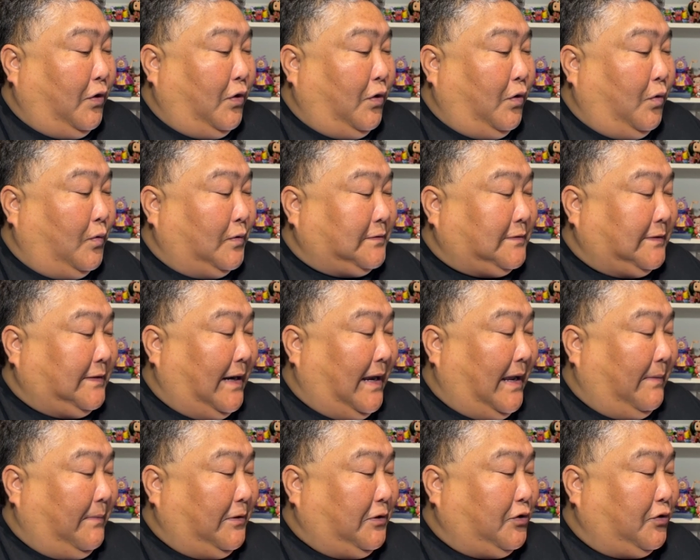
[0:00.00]
who was an
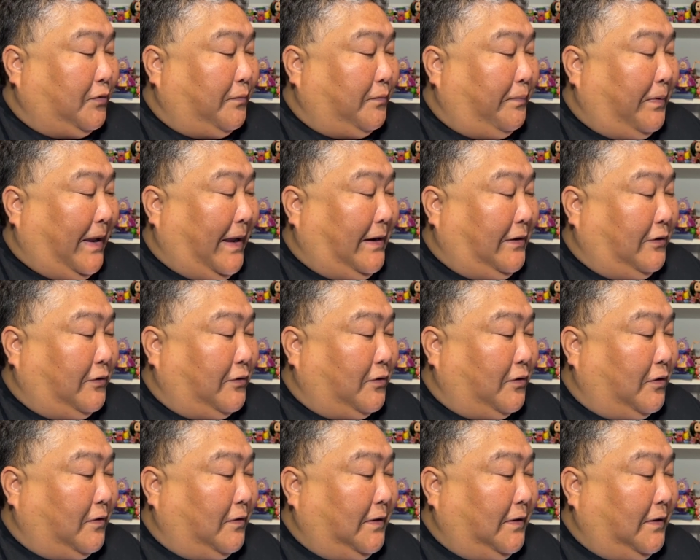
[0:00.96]
amateur
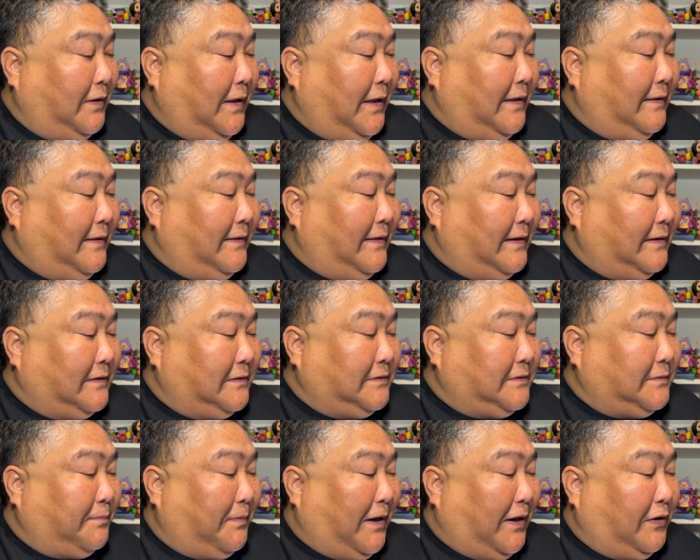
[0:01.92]
painter, that
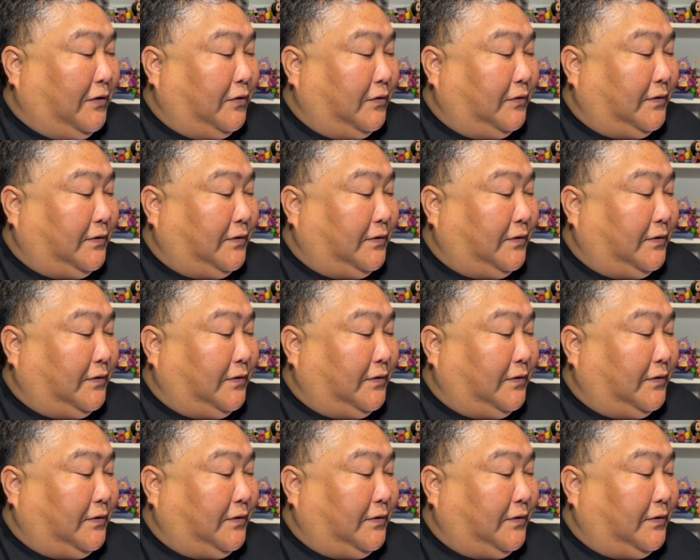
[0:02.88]
inspired her to